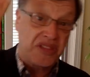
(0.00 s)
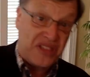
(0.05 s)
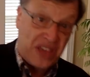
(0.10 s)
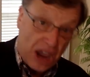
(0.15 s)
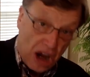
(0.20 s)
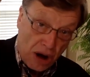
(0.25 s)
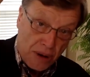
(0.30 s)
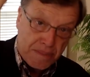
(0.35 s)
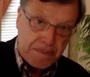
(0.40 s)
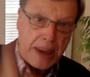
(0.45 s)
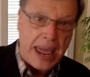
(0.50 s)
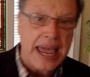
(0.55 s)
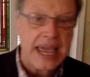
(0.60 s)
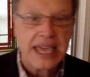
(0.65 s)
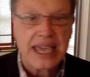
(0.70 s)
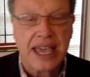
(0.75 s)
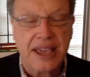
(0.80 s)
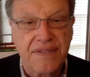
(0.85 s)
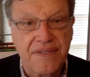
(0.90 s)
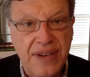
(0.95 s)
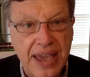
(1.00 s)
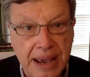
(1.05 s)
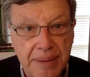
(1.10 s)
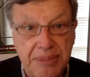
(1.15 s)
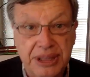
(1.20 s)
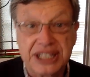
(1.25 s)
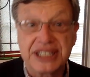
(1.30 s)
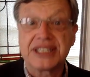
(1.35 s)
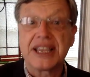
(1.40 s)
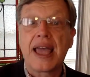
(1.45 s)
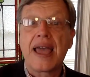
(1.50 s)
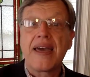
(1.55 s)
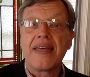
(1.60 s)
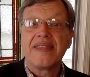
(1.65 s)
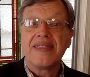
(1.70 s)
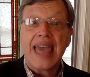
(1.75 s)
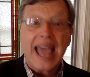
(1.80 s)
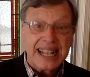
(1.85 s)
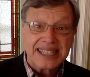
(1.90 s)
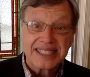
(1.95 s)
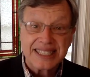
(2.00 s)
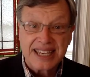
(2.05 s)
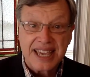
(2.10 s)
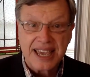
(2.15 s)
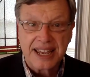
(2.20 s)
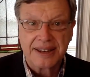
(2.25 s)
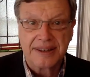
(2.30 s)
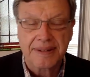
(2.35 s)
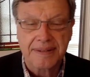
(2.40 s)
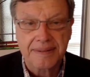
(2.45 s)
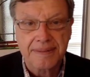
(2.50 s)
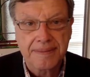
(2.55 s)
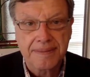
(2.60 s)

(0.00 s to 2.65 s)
their banking families. That's it.